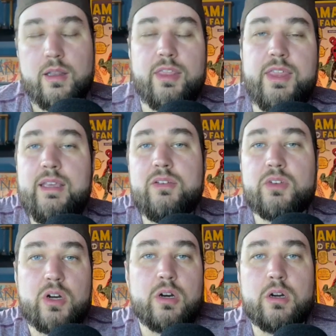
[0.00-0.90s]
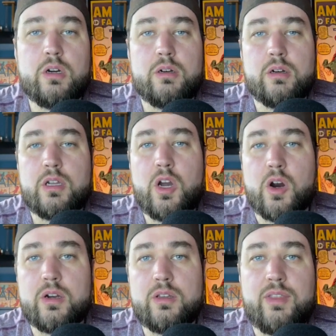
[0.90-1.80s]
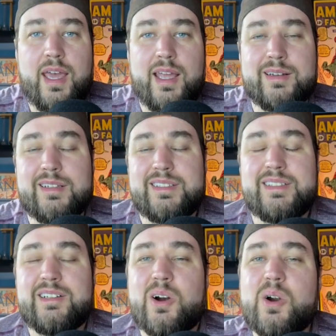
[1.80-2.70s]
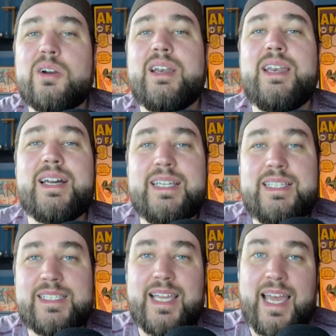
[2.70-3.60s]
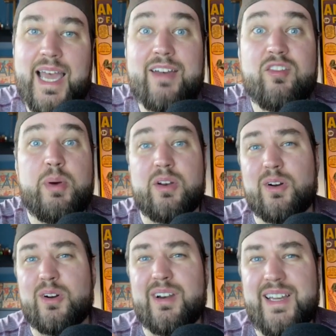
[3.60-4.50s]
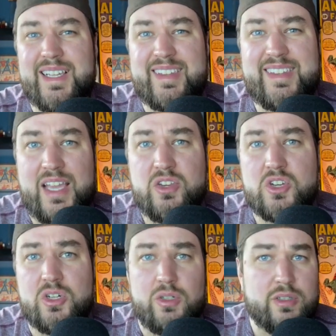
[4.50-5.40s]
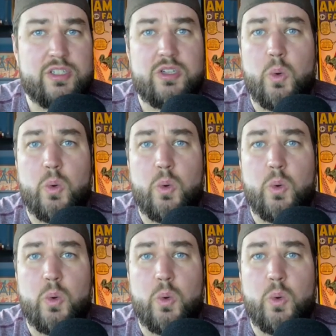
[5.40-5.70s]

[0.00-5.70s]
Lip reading: These are cards that are nice to have but aren't essential to